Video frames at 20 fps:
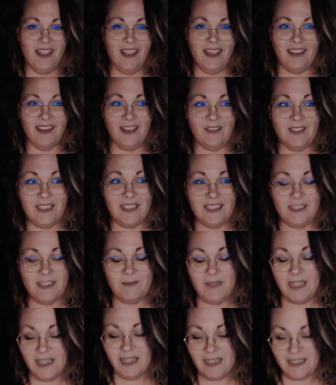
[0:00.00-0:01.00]
That was just
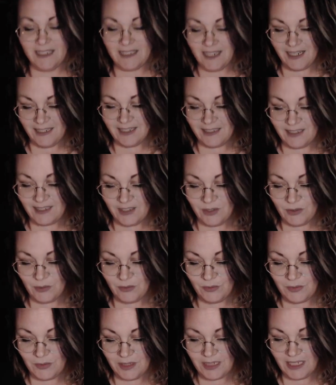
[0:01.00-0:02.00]
something I decided to
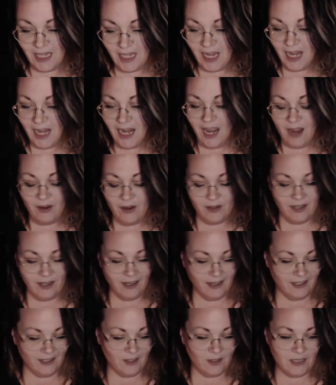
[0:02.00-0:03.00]
do tonight.
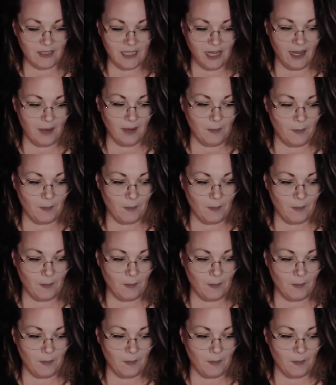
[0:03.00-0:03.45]
It's like I